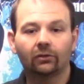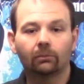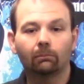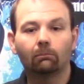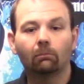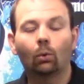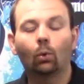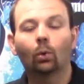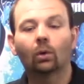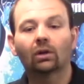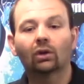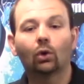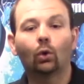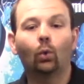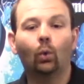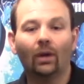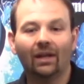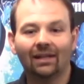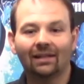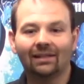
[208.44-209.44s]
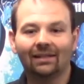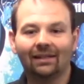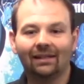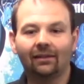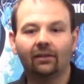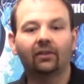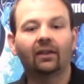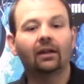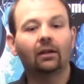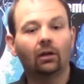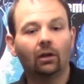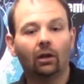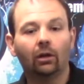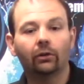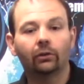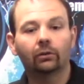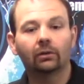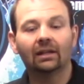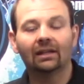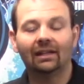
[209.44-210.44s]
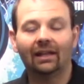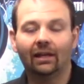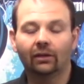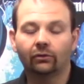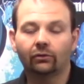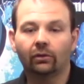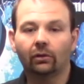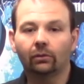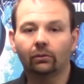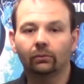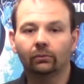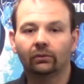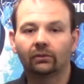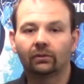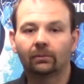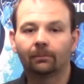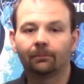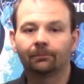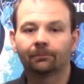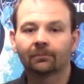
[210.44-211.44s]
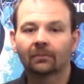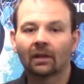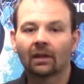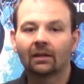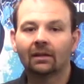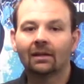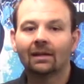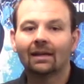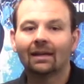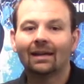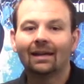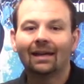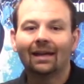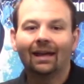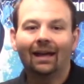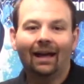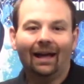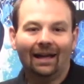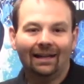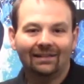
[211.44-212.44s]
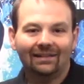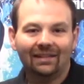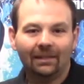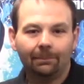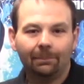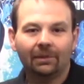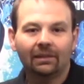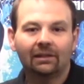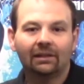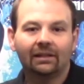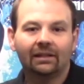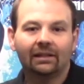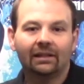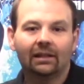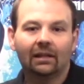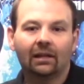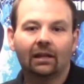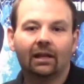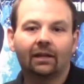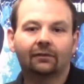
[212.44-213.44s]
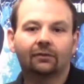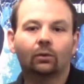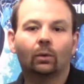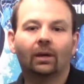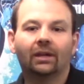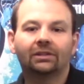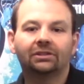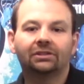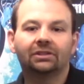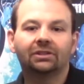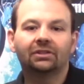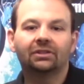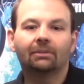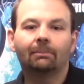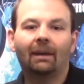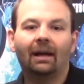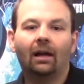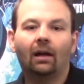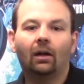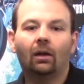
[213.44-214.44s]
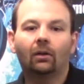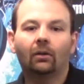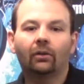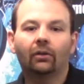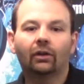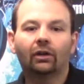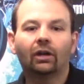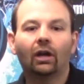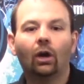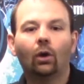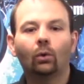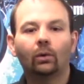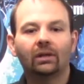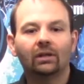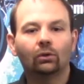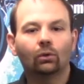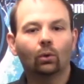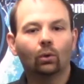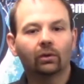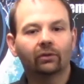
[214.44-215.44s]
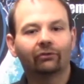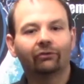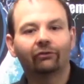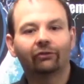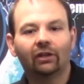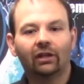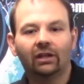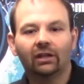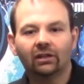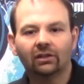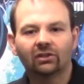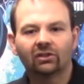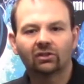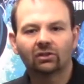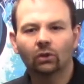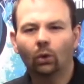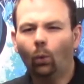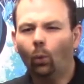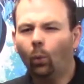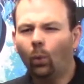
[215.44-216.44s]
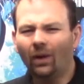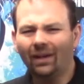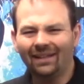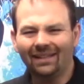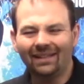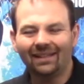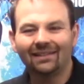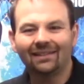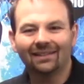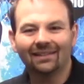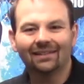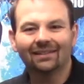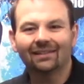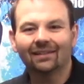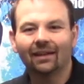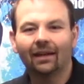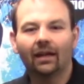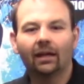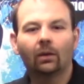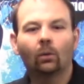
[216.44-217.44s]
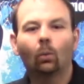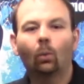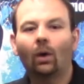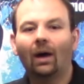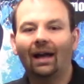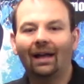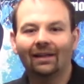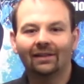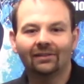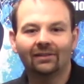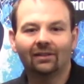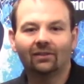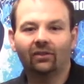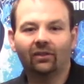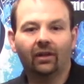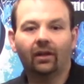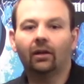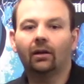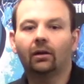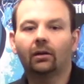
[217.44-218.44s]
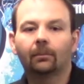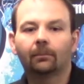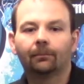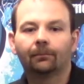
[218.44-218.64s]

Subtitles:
more quickly than other electrodes. I typically get a lot of questions about the coating or flux. What is it and why is it there?